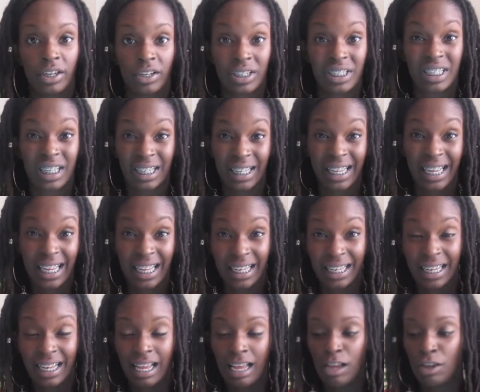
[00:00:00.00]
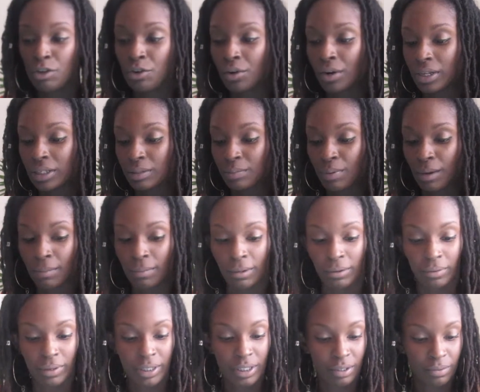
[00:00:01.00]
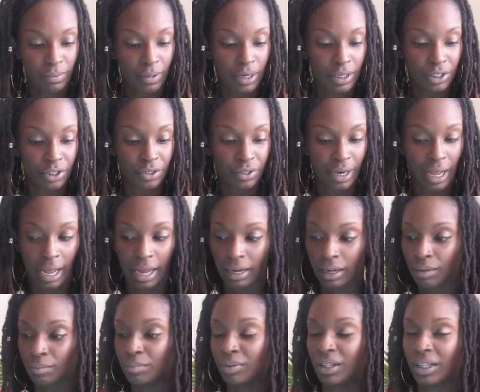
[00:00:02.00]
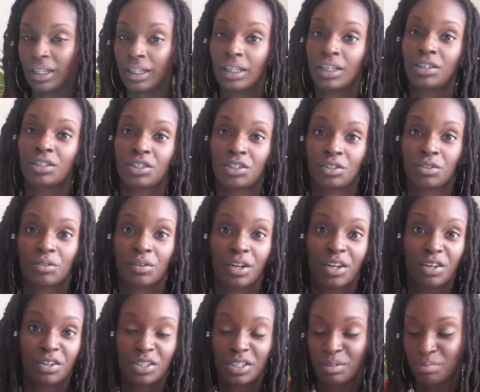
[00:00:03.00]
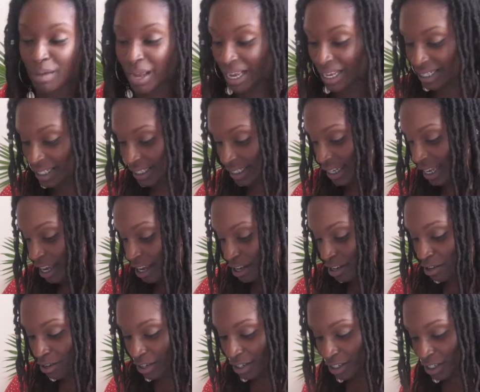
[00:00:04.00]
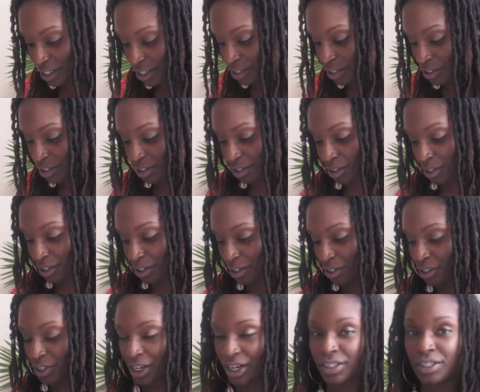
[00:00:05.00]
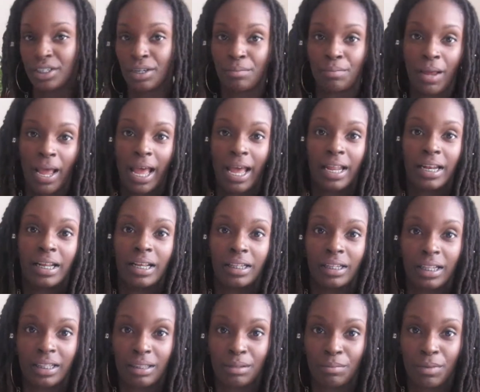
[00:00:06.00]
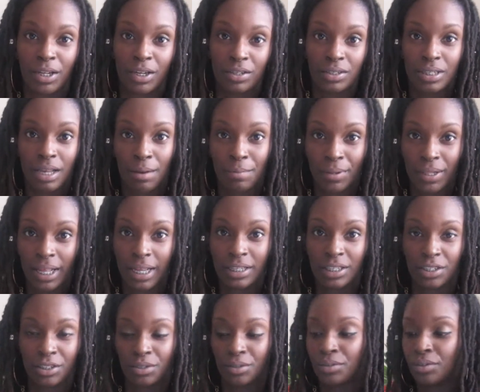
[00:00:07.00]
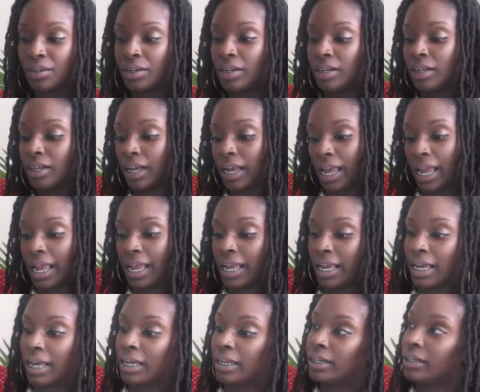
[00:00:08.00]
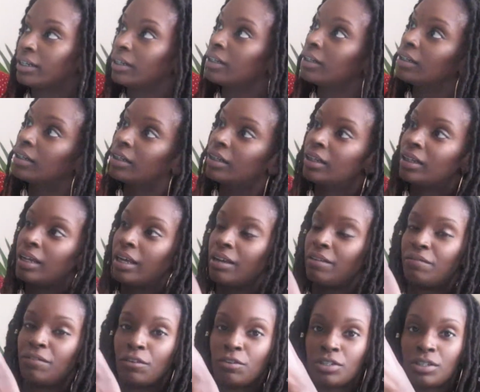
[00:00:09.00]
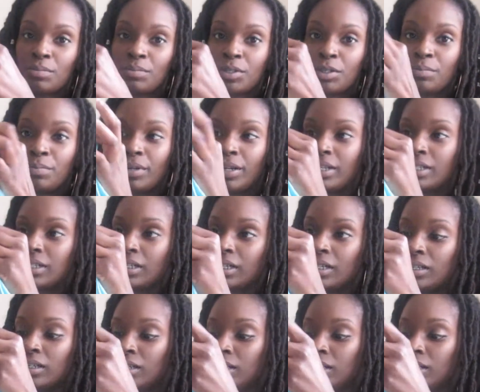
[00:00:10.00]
It's clean. You go out to public restaurants, you're not completely destroying your space. You can just use your, your changing pad and let them eat on top of that too. And it folds up super easy.